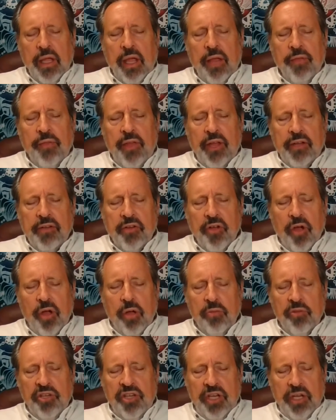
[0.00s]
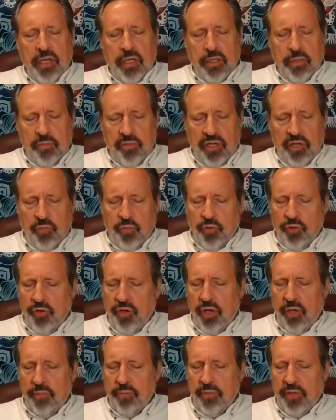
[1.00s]
And that common enemy will
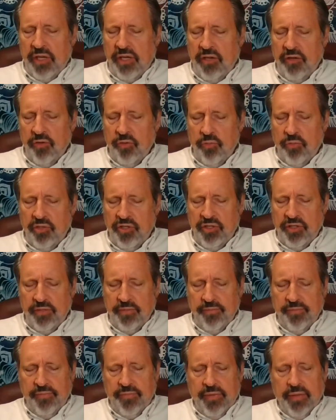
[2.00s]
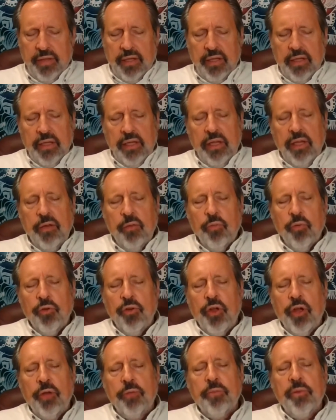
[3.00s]
not be human, it will
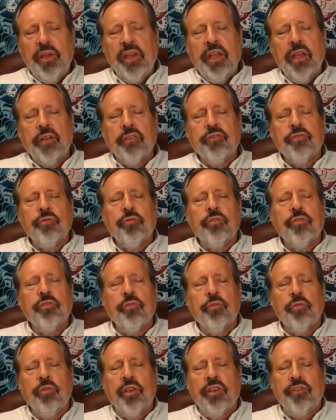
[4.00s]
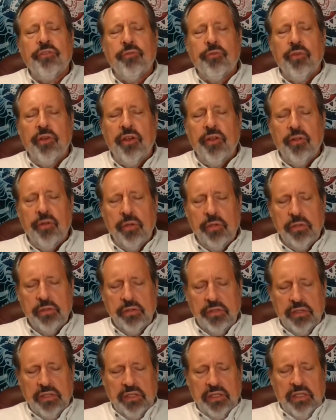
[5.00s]
not be extraterrestrial,
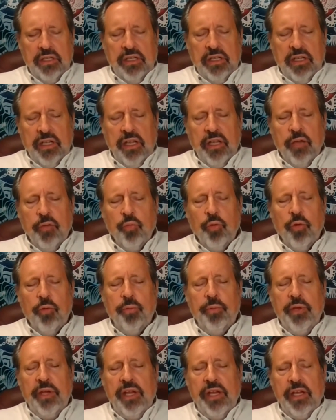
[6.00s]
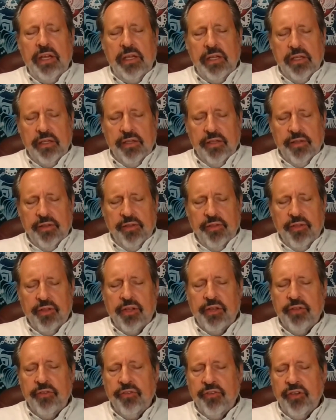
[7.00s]
it will be the
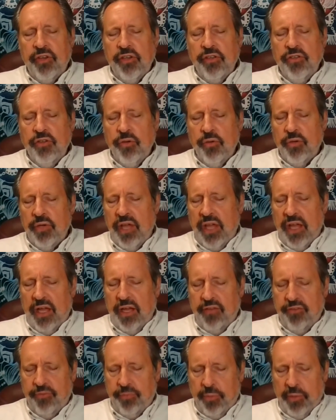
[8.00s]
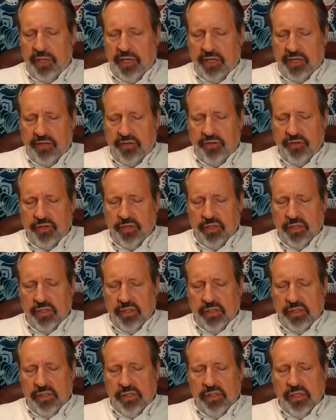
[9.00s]
continued aspect
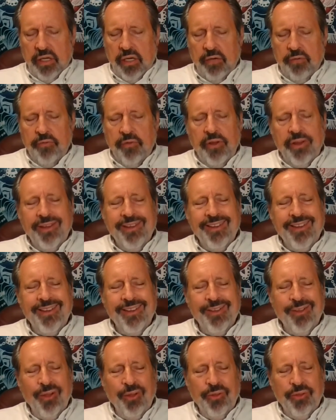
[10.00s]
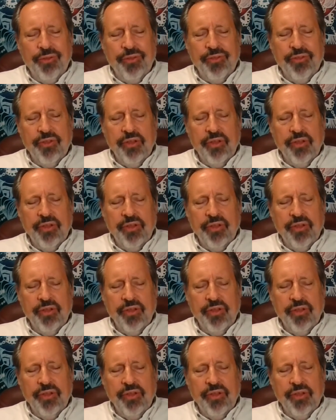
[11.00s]
of health,